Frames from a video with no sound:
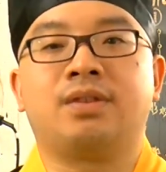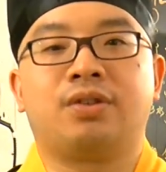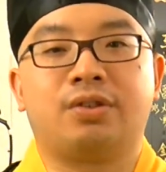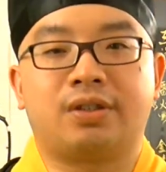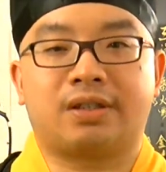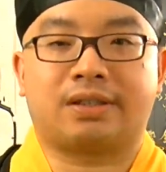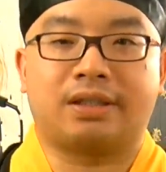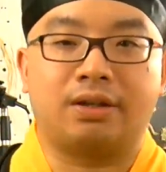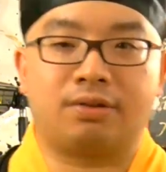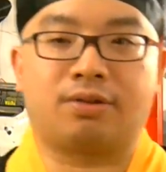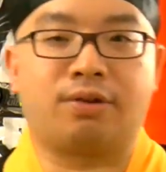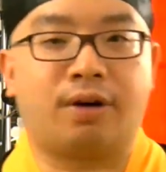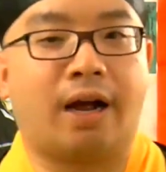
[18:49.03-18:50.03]
you
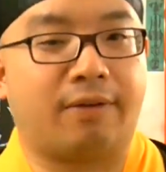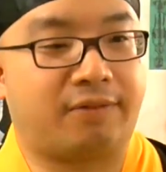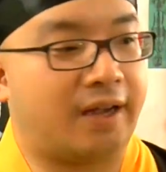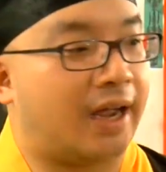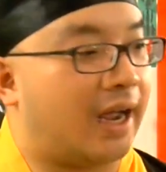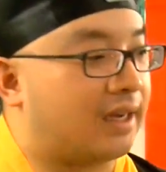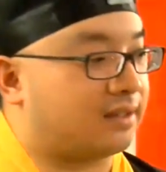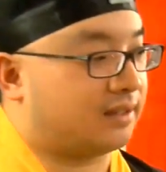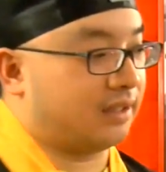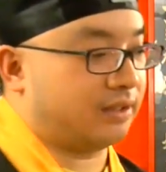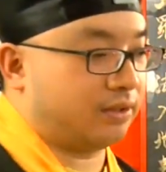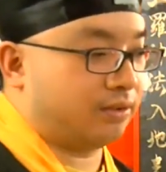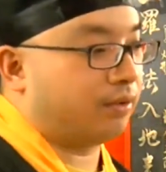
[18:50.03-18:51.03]
still don't have the
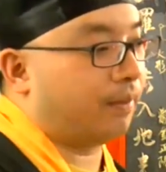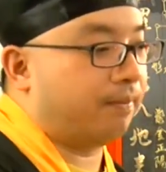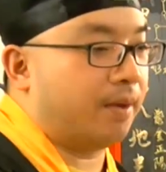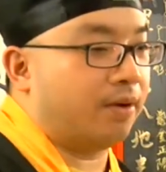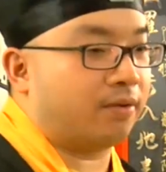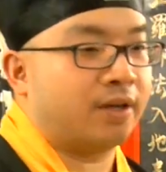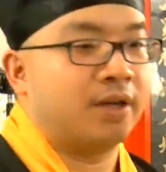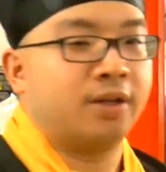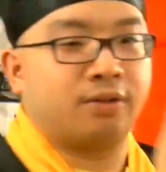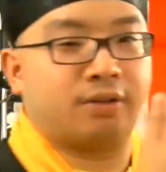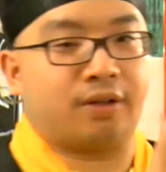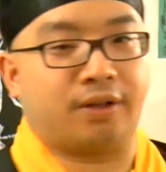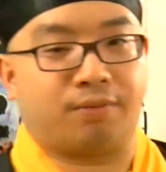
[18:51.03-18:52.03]
access to the milk,
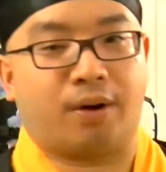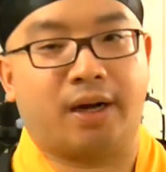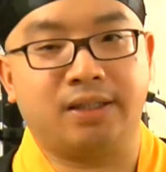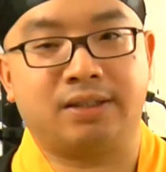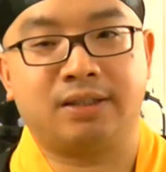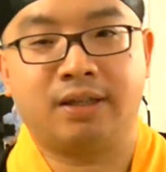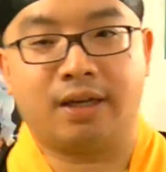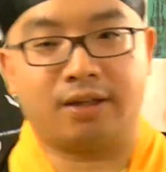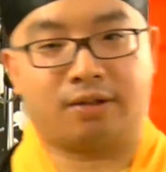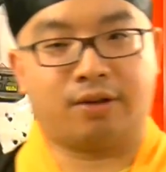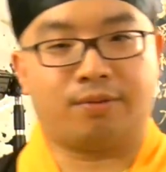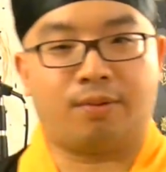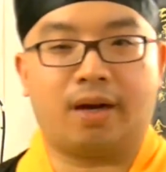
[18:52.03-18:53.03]
to the rice, and
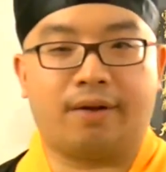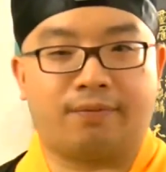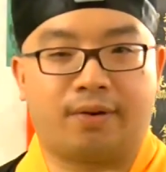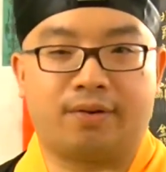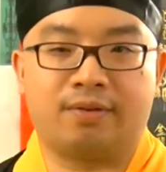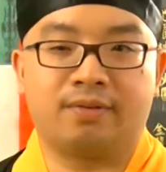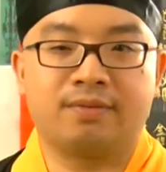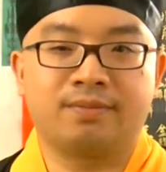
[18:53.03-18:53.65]
to the whatever.